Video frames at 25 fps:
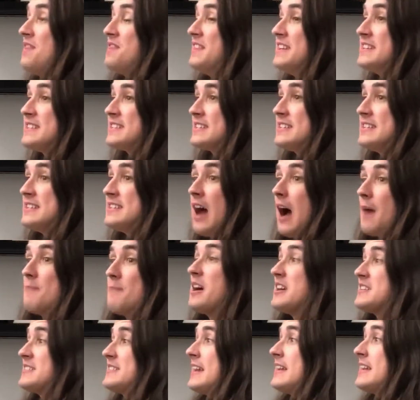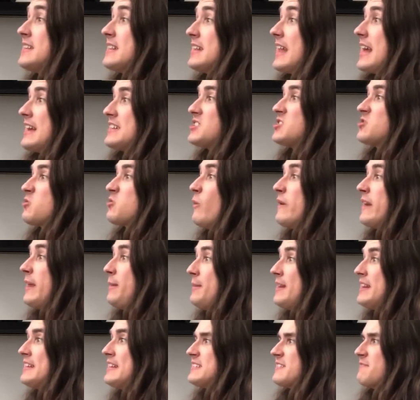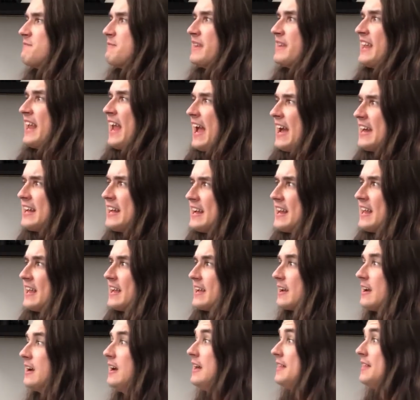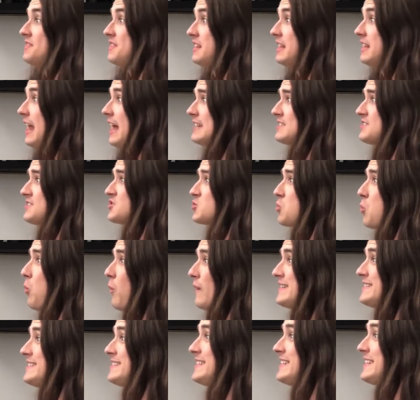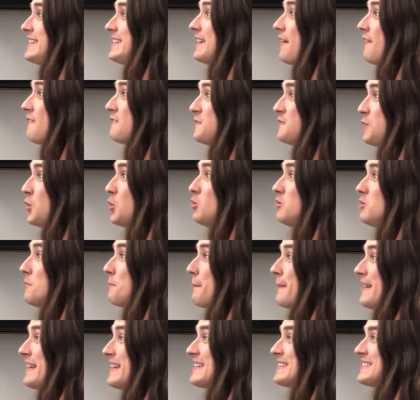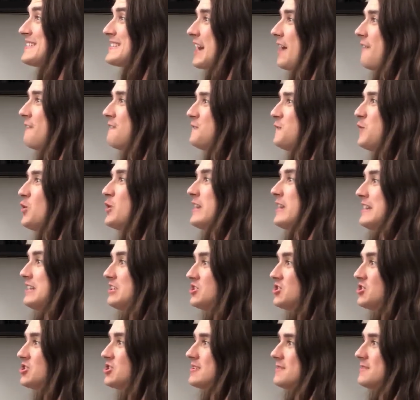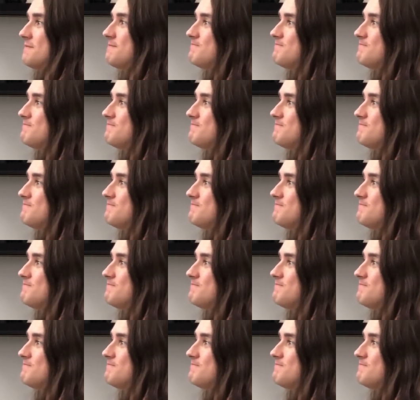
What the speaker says: I'm not saying the last 20 minutes of me editing, the last 20 full minutes of footage.